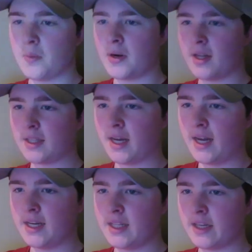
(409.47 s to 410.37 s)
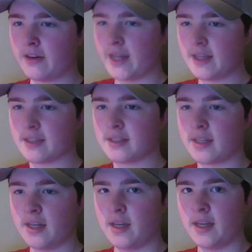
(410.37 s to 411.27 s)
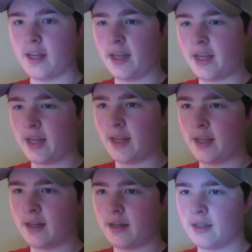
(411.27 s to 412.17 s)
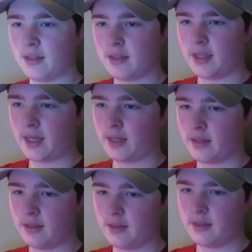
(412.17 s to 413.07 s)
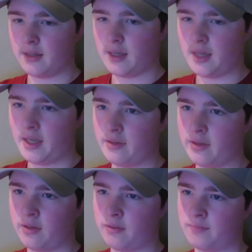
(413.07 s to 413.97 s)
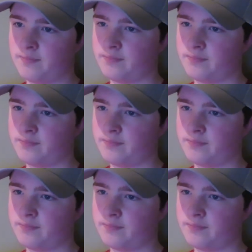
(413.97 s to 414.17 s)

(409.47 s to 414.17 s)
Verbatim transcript: We're not kind of the greatest, and like, I don't know.